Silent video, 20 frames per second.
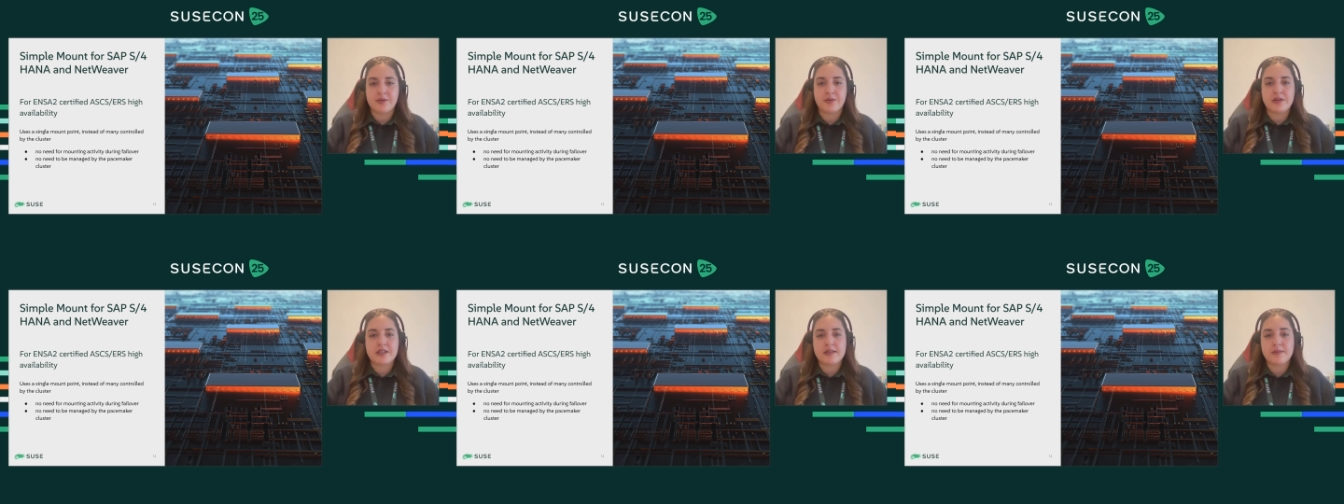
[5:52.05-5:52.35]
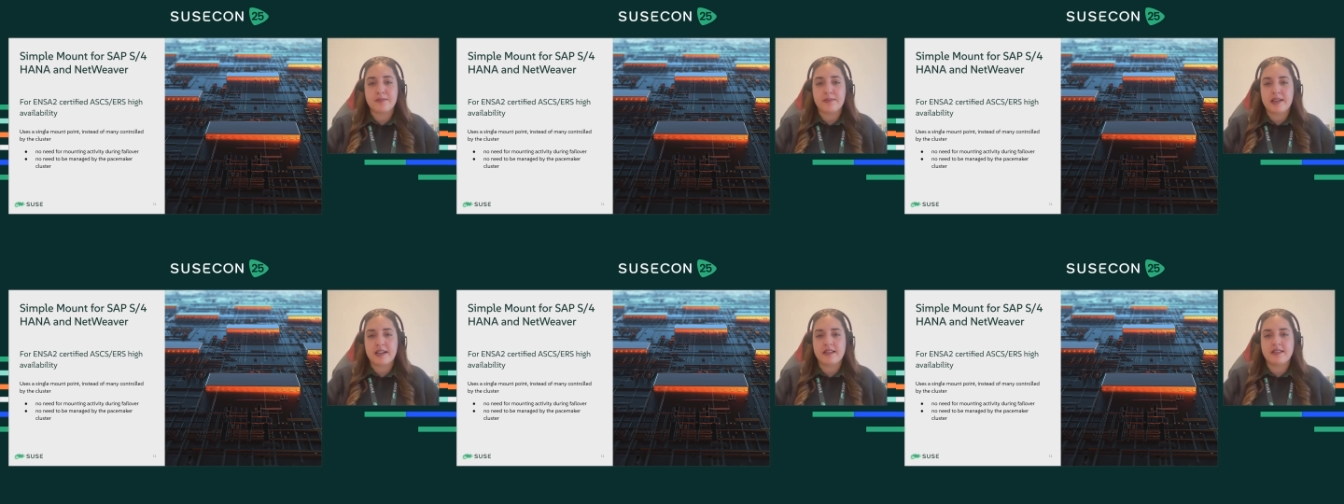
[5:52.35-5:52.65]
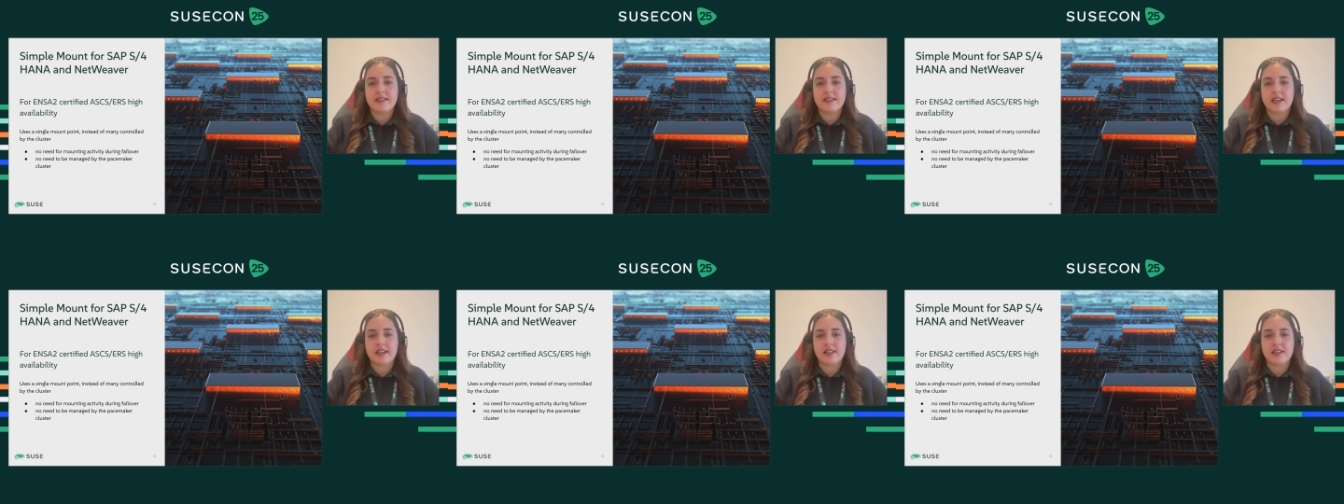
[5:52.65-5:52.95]
which
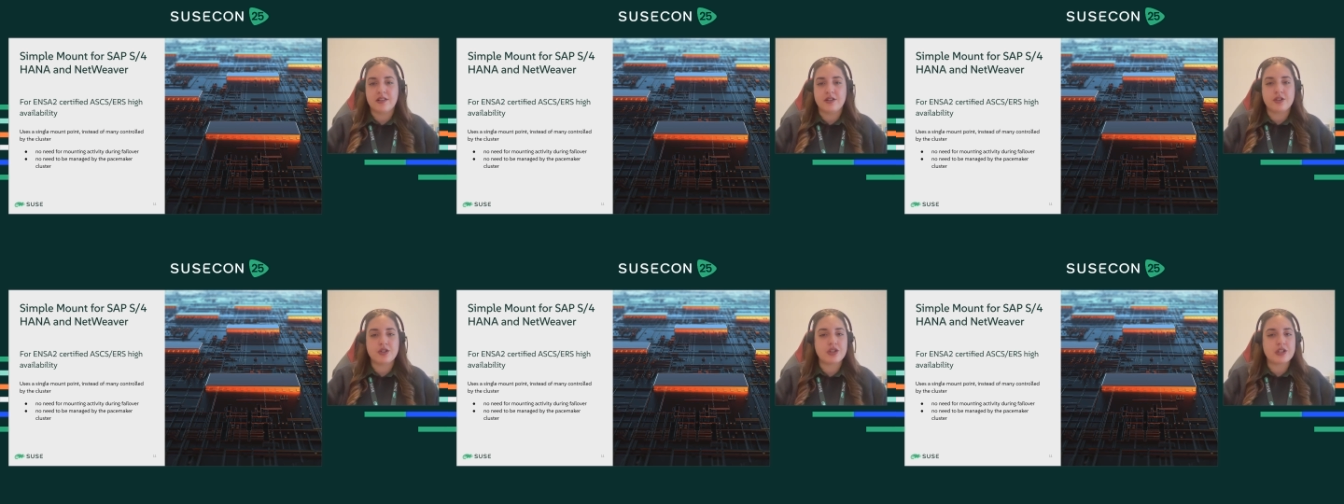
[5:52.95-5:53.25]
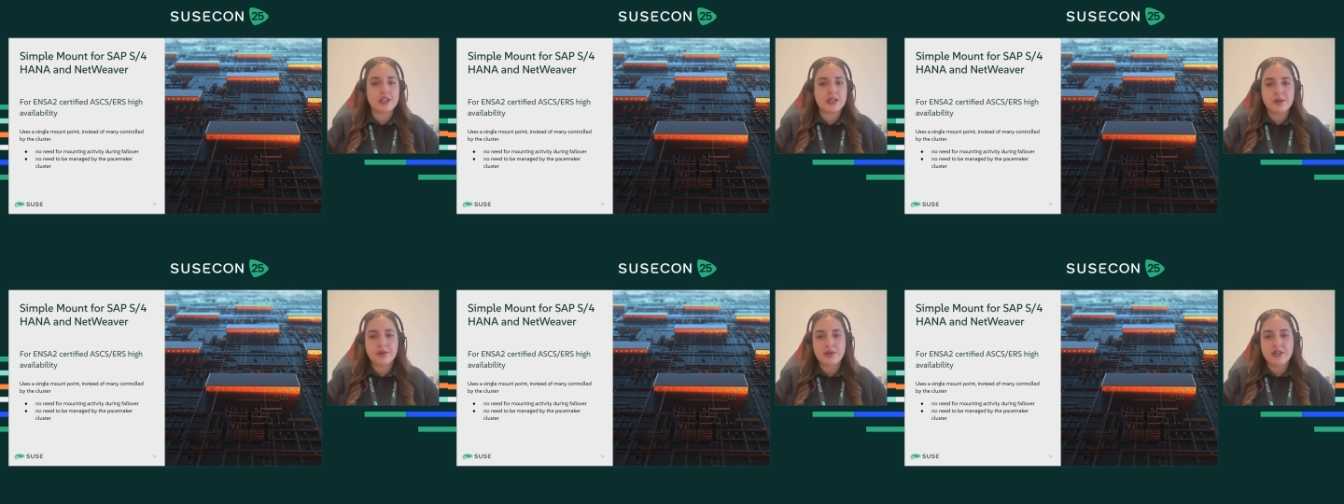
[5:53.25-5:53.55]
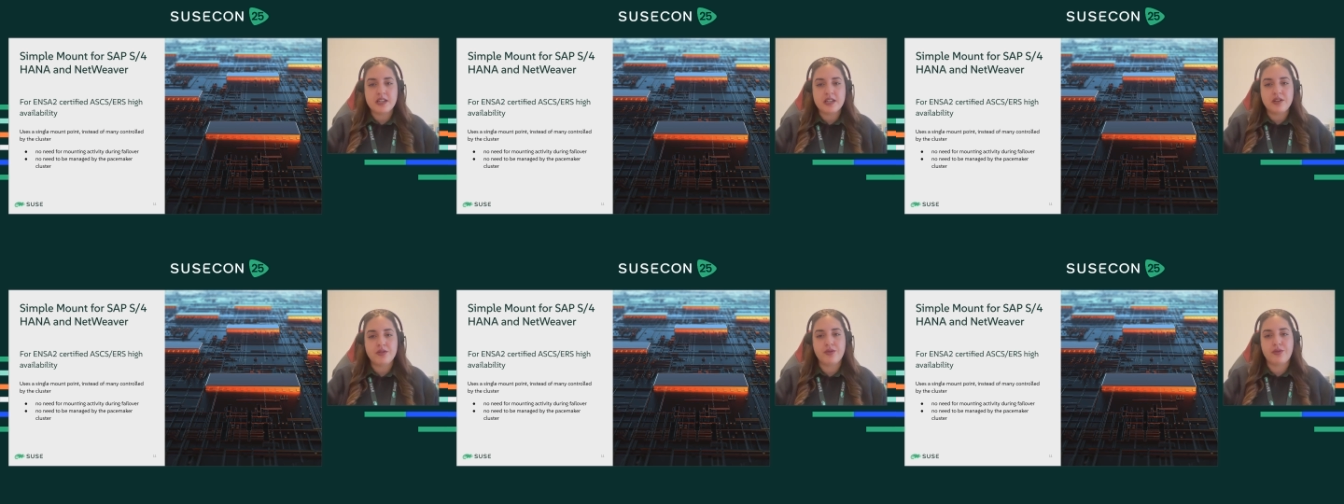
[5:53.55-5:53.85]
means that there's no
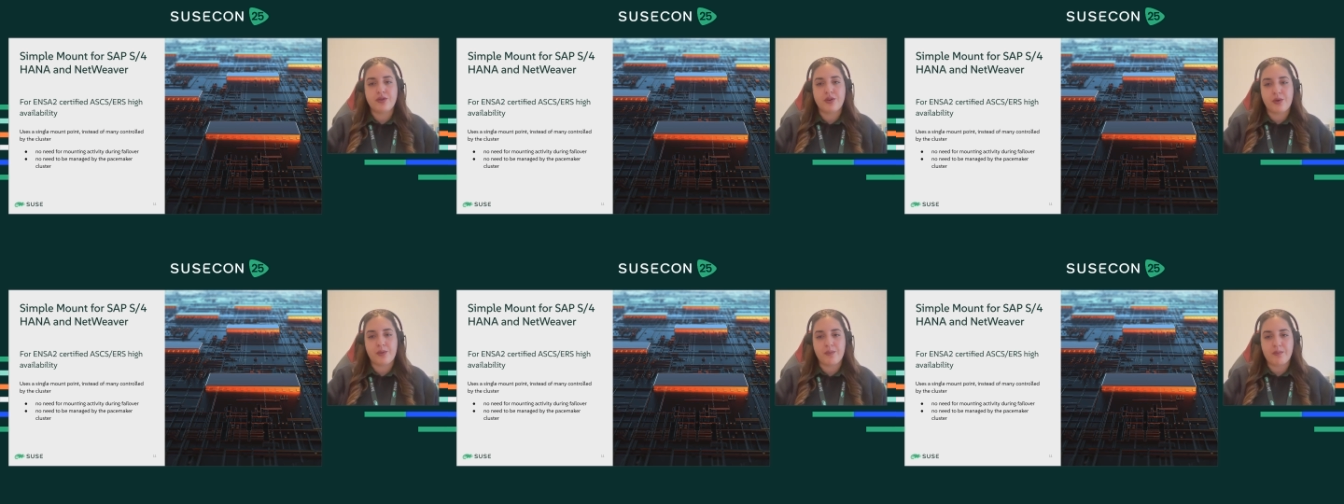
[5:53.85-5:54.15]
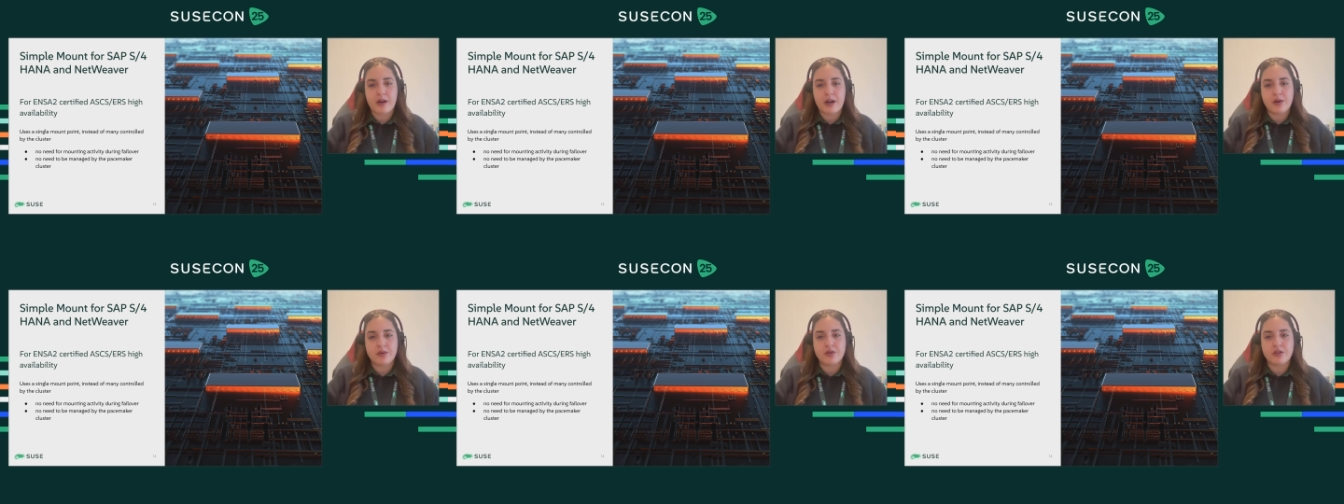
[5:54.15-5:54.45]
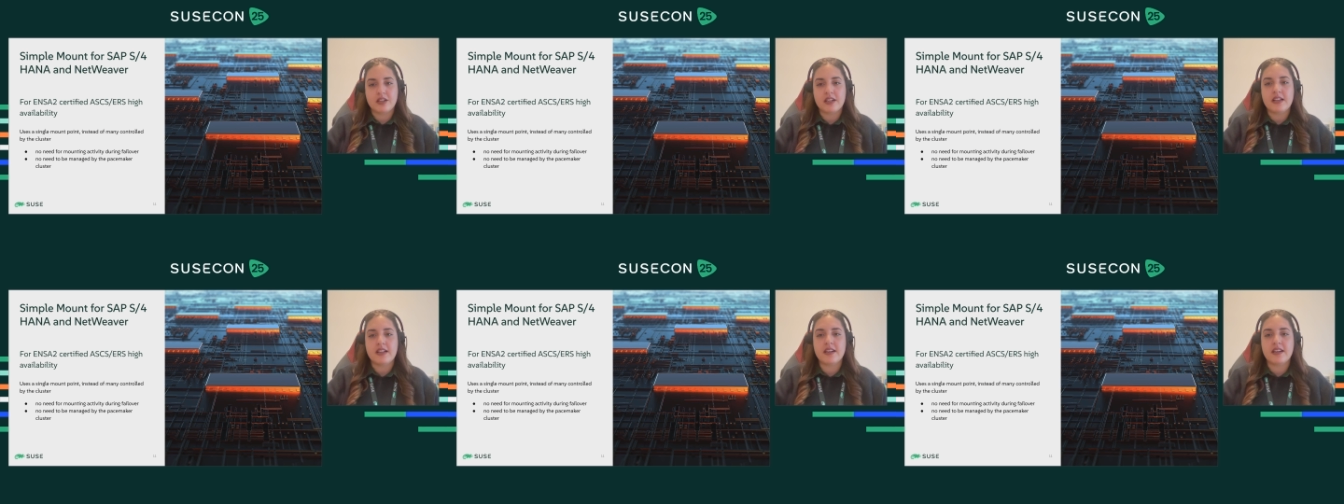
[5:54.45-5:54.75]
need for
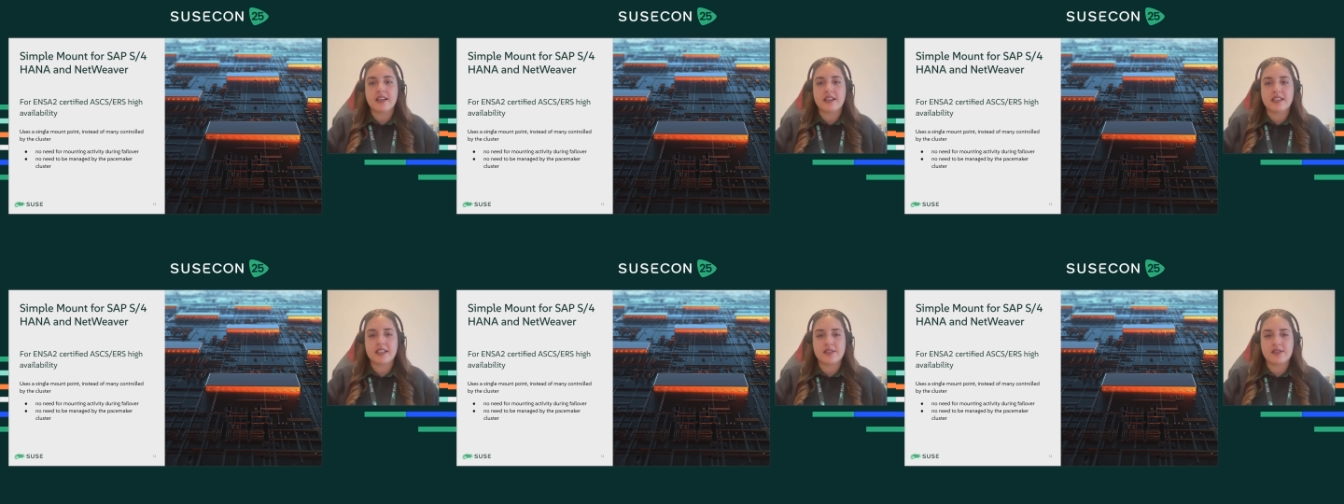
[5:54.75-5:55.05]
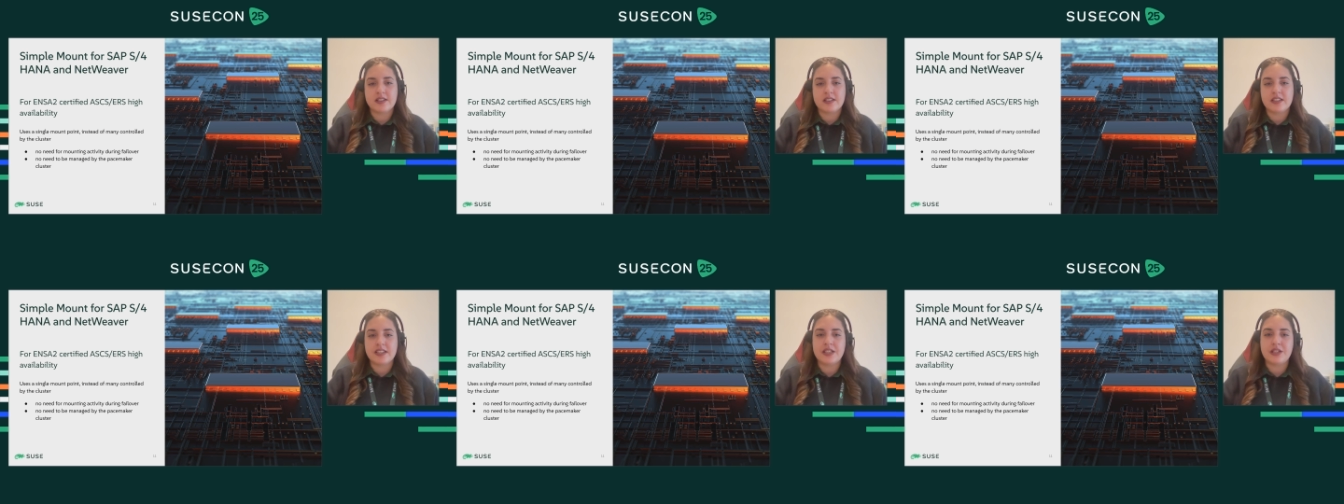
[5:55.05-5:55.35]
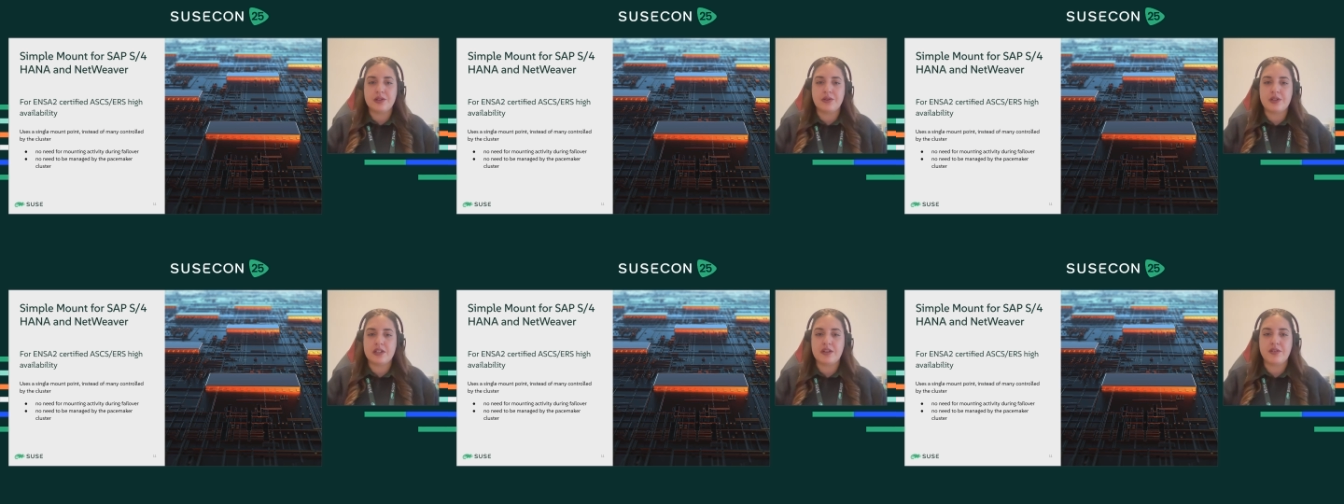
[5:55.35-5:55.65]
mounting activity
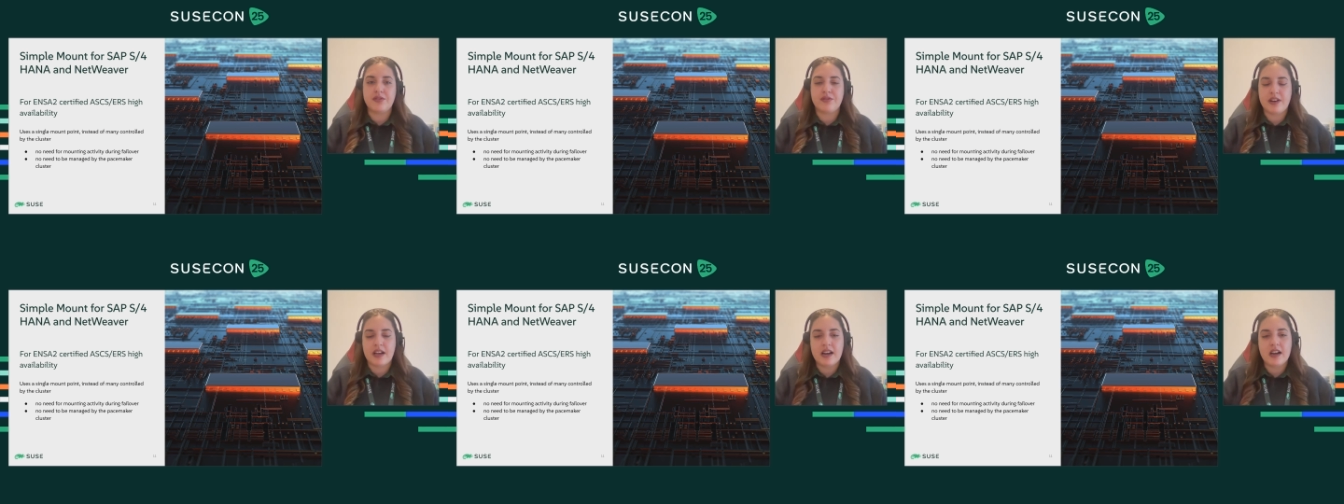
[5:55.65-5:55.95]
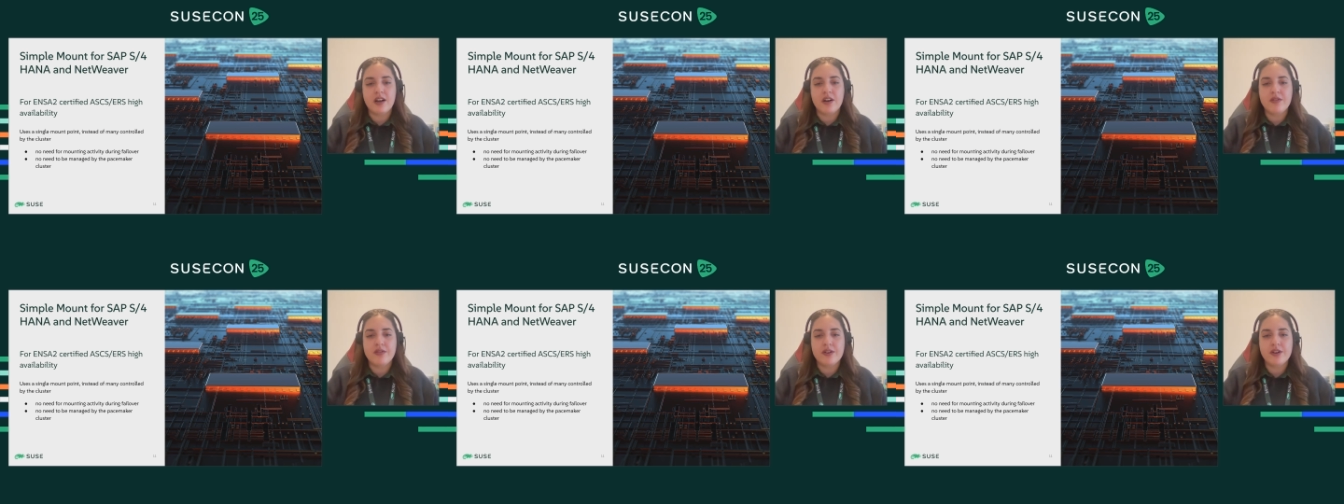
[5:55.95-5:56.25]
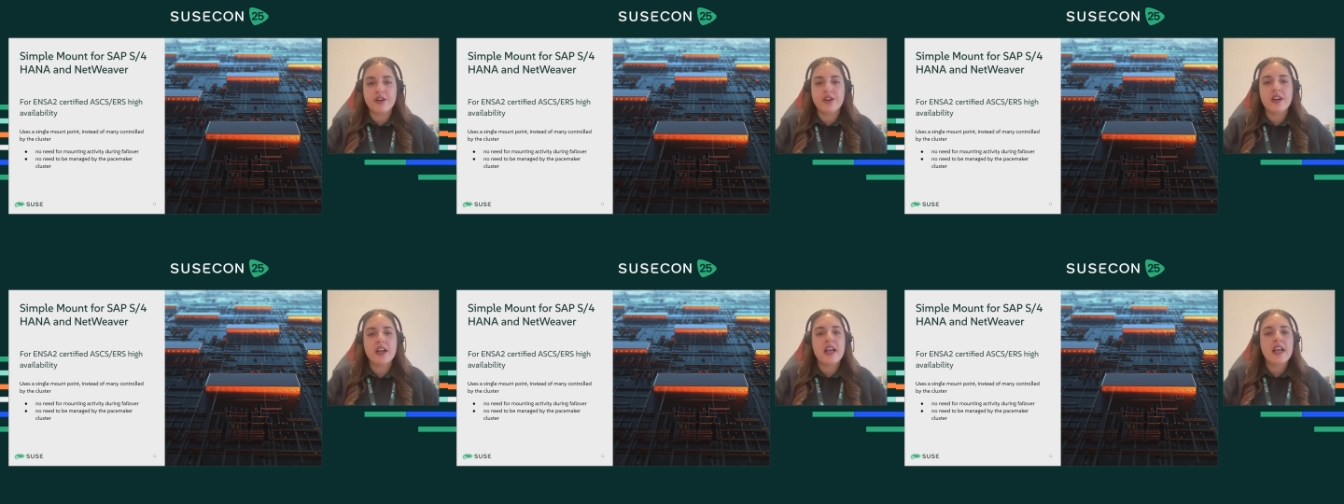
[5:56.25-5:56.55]
during
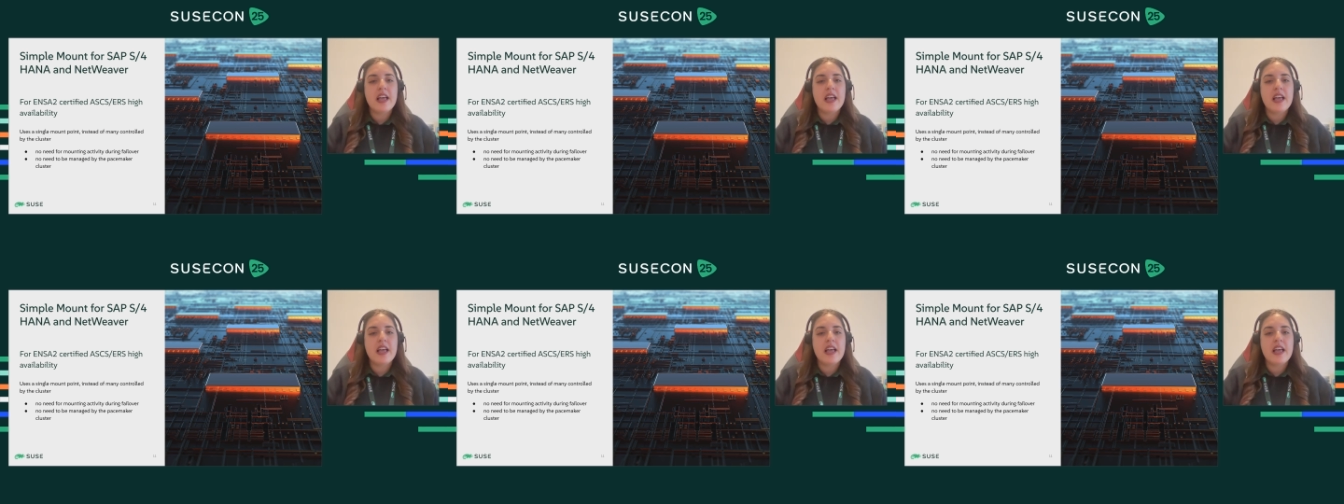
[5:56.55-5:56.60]
failover